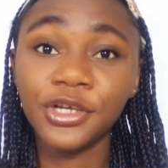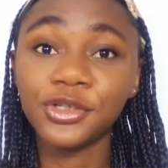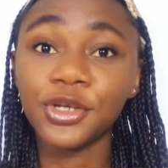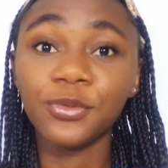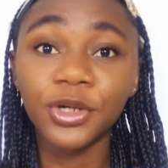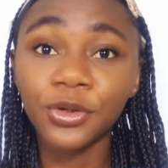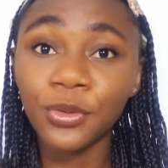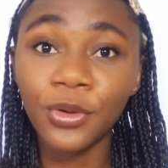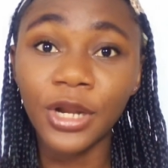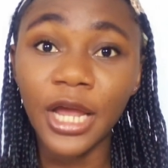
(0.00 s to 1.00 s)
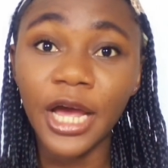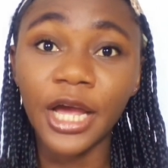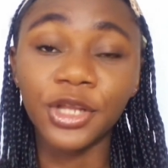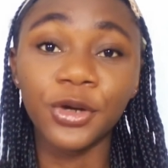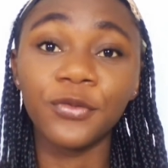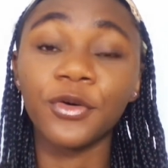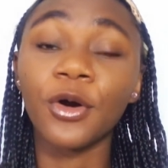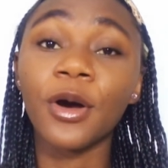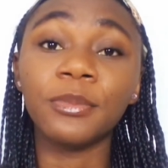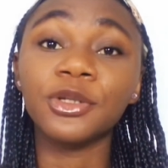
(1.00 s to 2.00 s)
So you want to go online, look for a
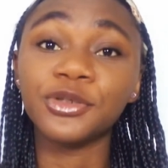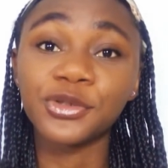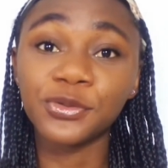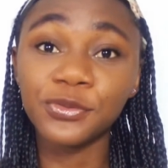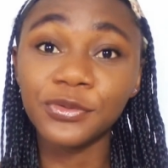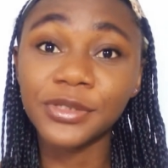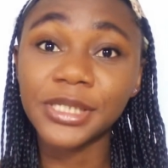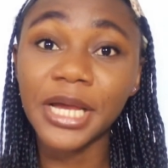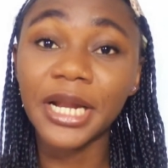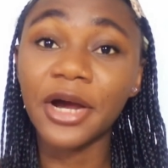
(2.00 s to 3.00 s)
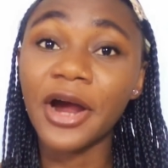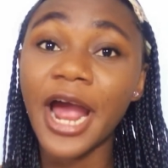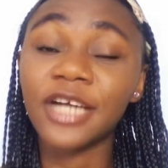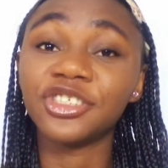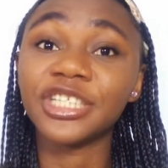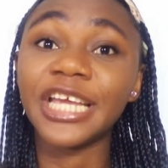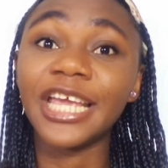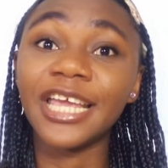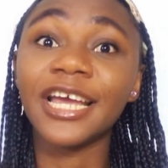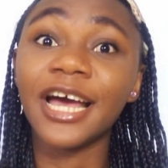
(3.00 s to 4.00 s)
couple of schools that are actually
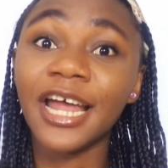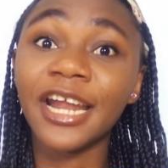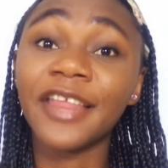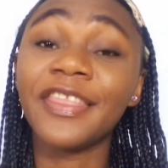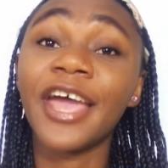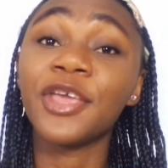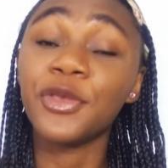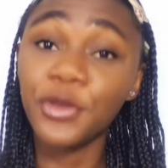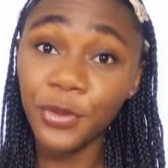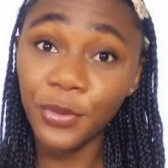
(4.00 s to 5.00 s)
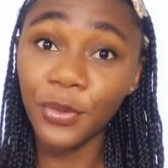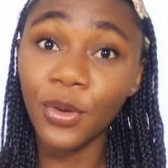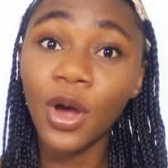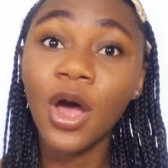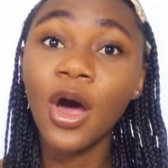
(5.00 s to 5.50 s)
in Ghana that you